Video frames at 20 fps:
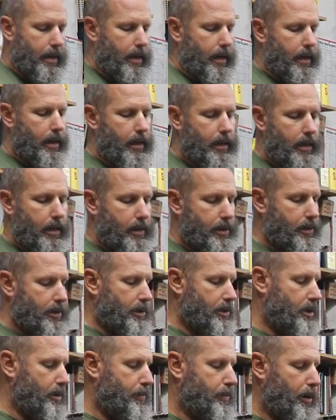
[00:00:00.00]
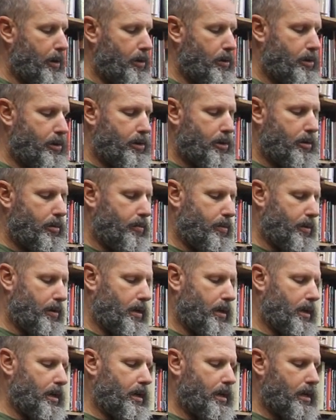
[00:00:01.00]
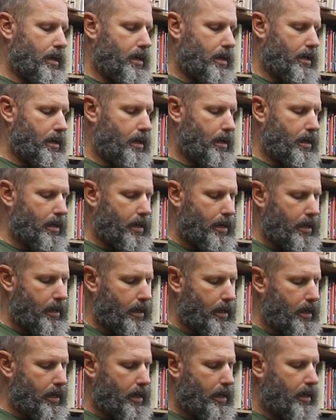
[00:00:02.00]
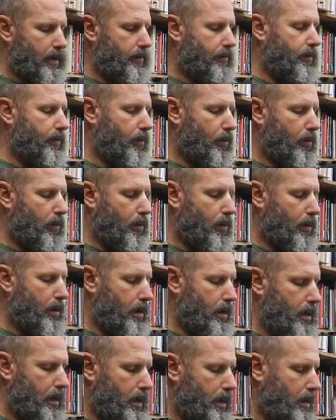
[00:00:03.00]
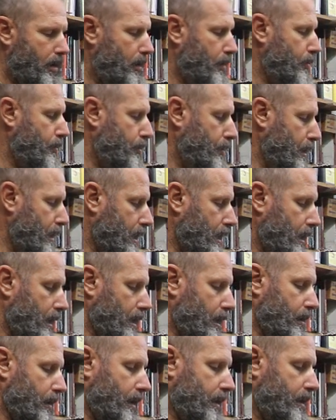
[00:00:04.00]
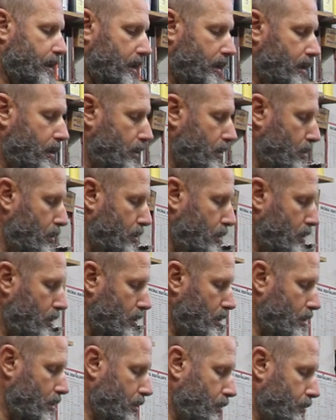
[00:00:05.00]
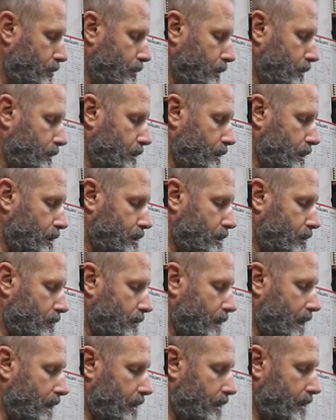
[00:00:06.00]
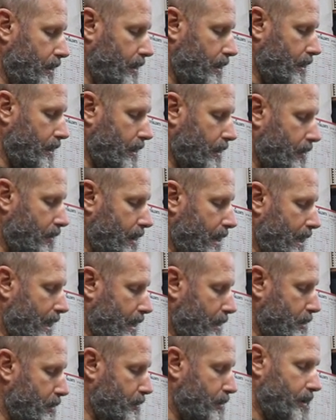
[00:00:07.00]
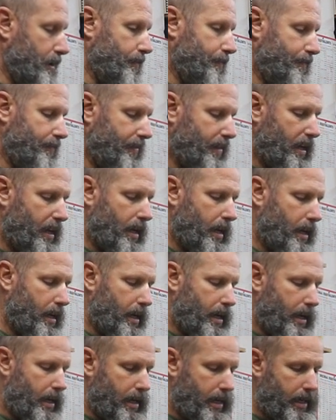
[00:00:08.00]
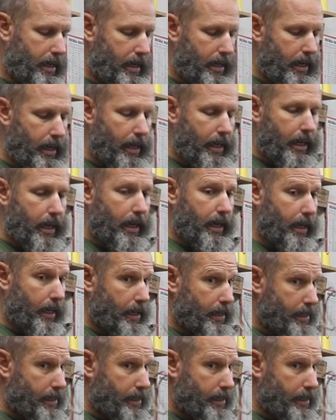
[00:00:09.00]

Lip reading: And this is supposed to be again for picking up. I think you put this around it and it grabs, but again,